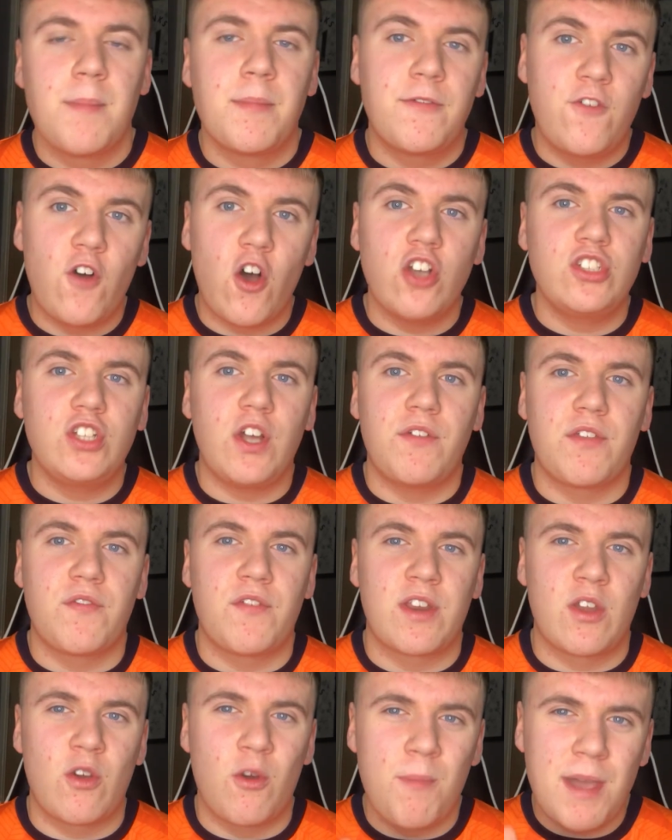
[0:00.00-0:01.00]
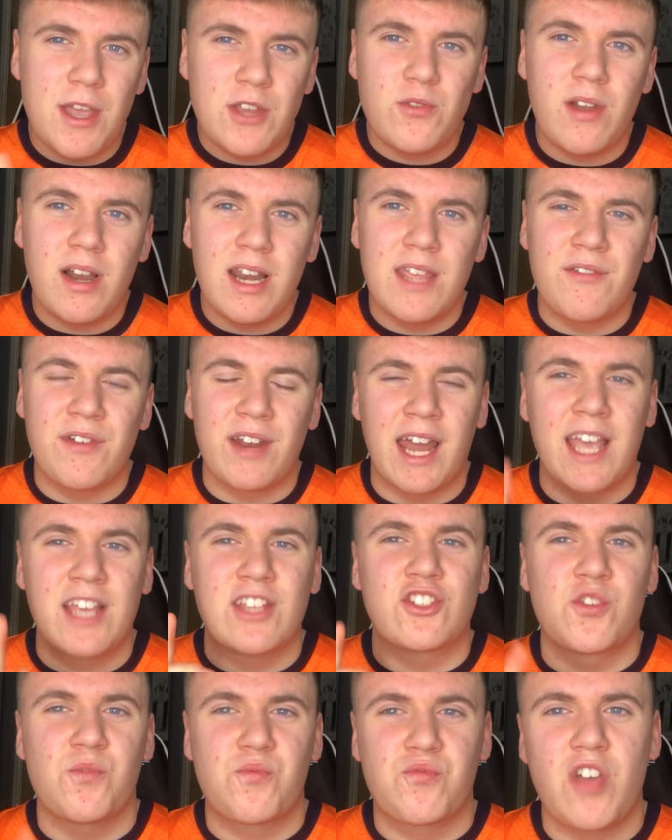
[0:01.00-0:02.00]
Before I start off the video, make sure to leave a
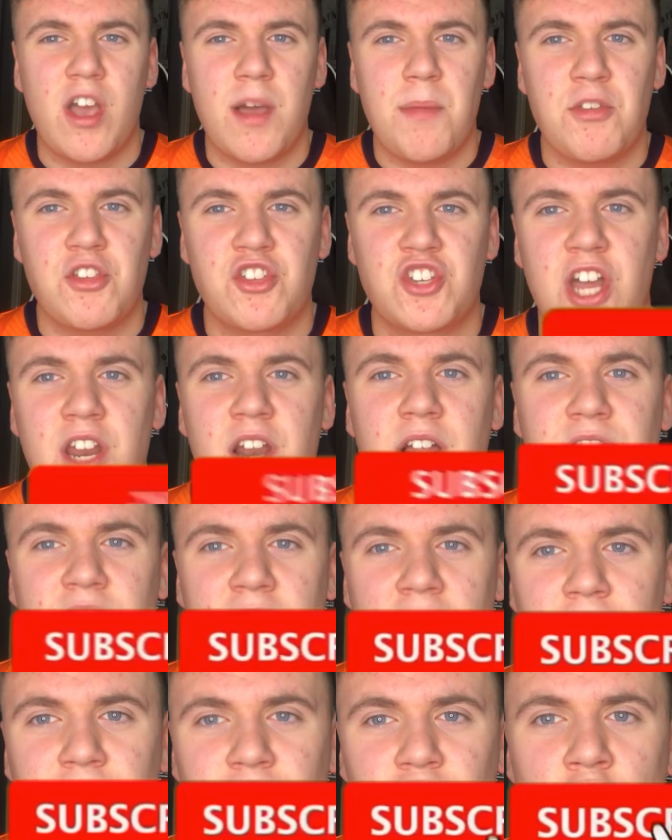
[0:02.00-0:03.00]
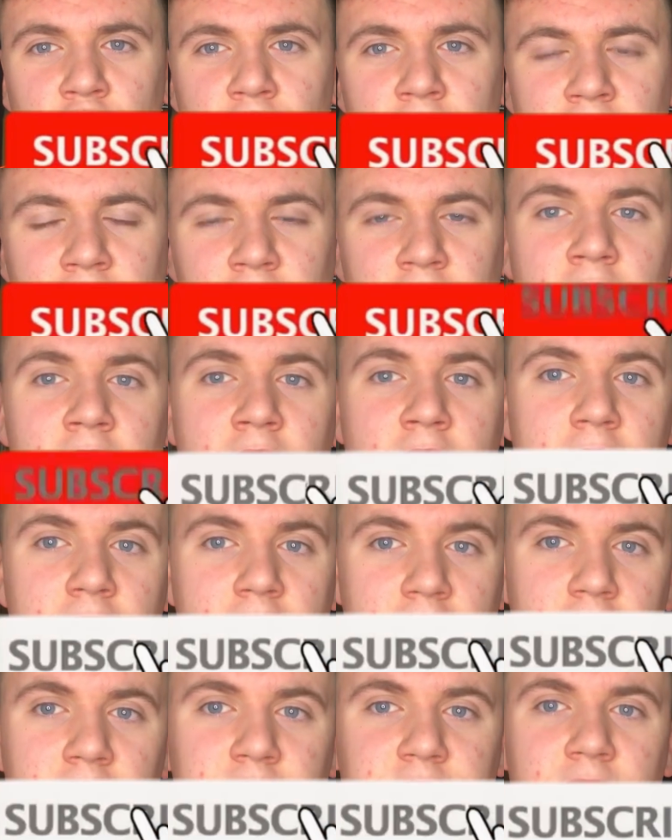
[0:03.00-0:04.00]
like, subscribe to the channel if you haven't already,
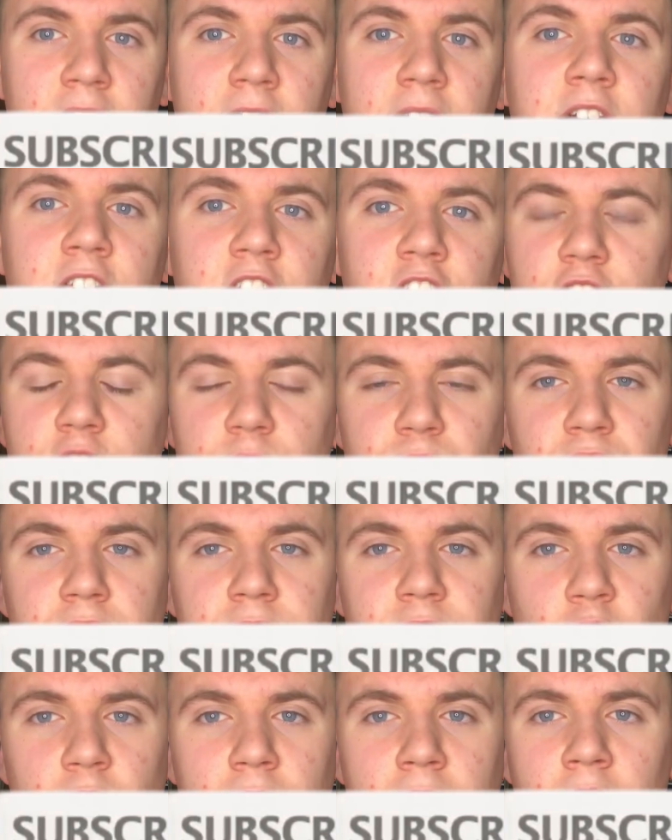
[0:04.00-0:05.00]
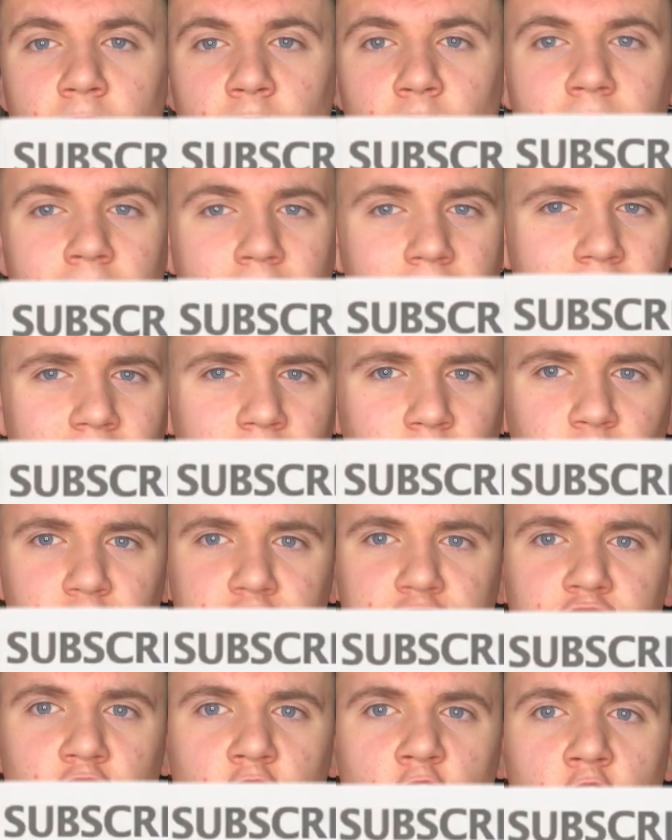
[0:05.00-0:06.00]
and let's get into the preview now, and
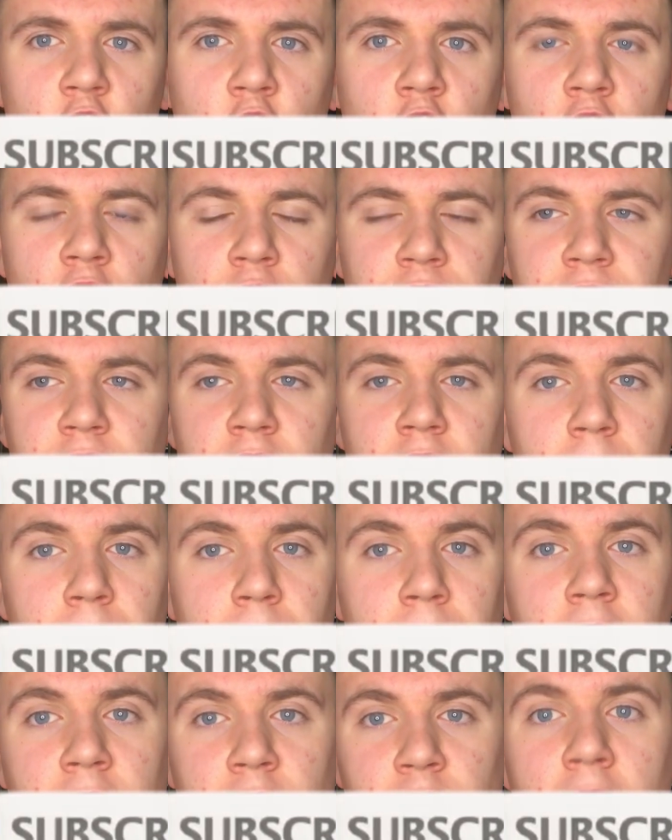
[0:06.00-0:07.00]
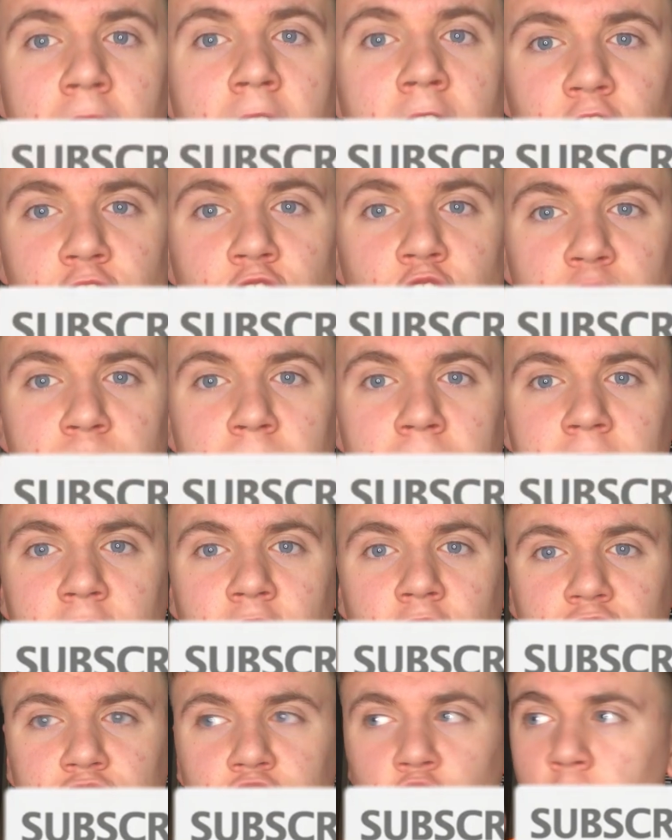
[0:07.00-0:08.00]
we'll start off by, I'll do my
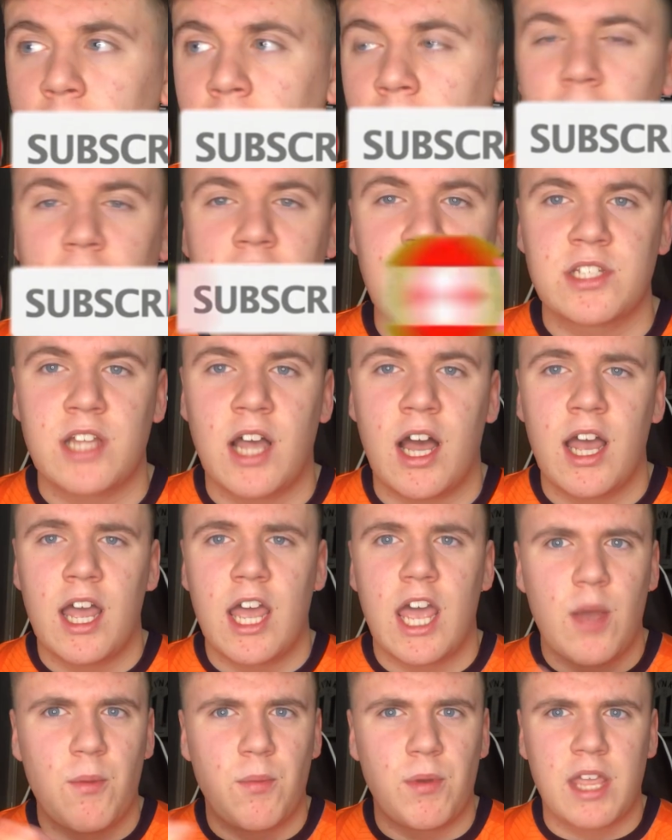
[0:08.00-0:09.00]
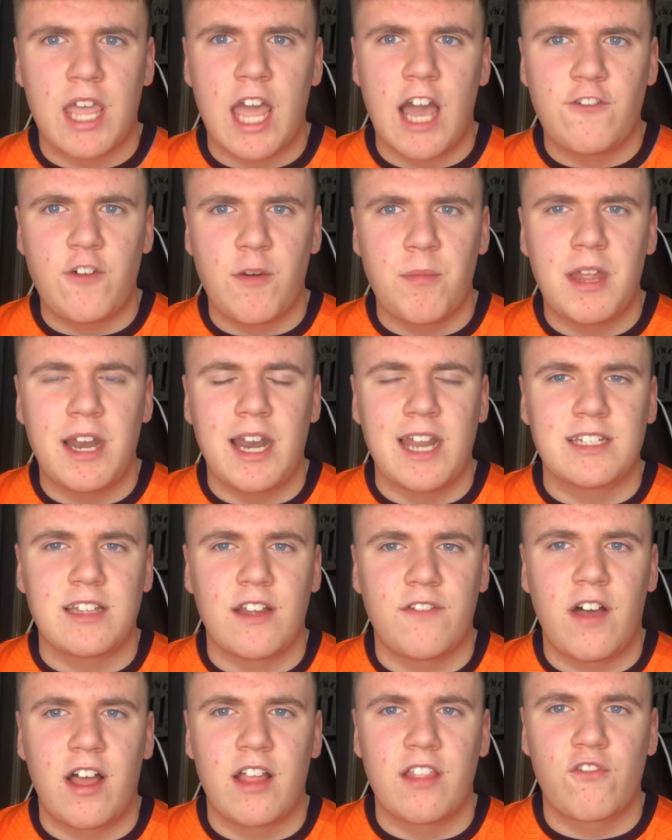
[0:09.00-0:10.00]
little talk about Leicester, and we'll hear from the
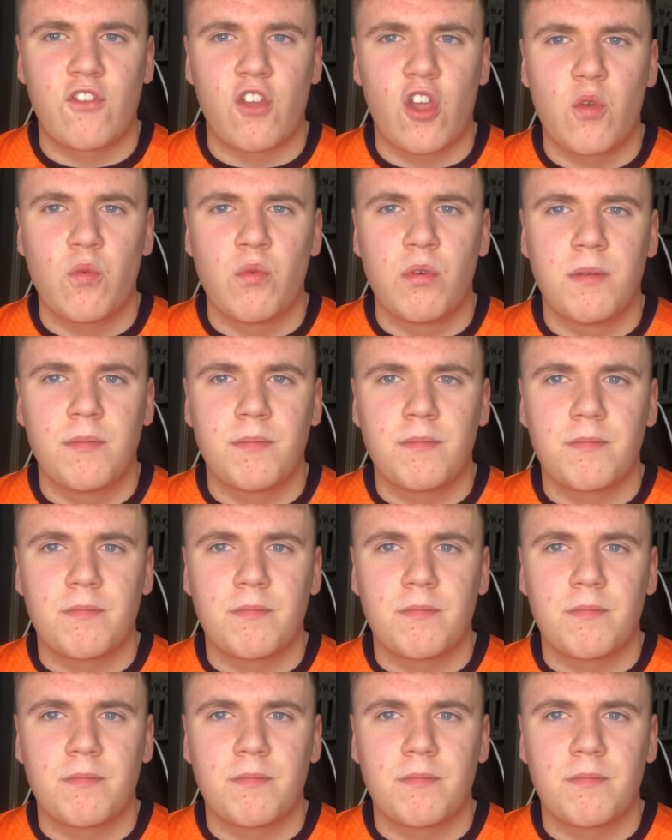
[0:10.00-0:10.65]
Leicester fans' view.